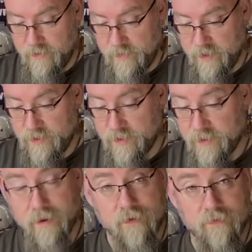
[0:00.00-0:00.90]
I used to
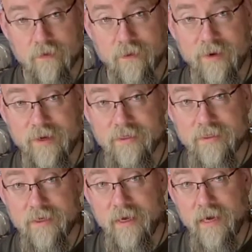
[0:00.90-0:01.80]
love all the bases
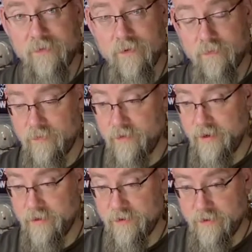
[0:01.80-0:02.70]
that came with my
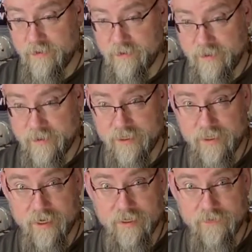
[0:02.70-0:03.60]
regular 6-inch
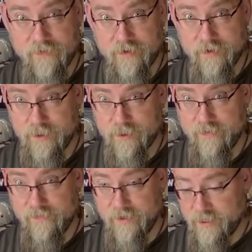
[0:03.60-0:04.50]
action figures,
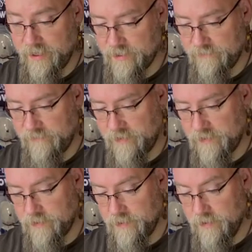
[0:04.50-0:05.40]
7-inch action figures,